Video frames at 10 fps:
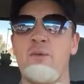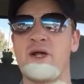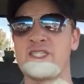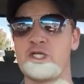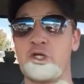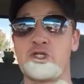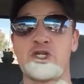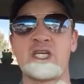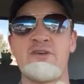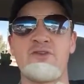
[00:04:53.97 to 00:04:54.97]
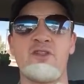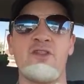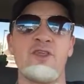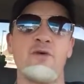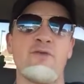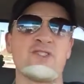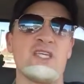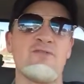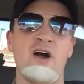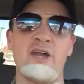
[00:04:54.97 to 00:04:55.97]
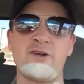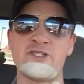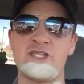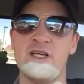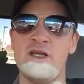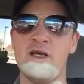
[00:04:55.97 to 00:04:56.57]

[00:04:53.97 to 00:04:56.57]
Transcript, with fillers: wrestlers are tougher than the UFC fighters,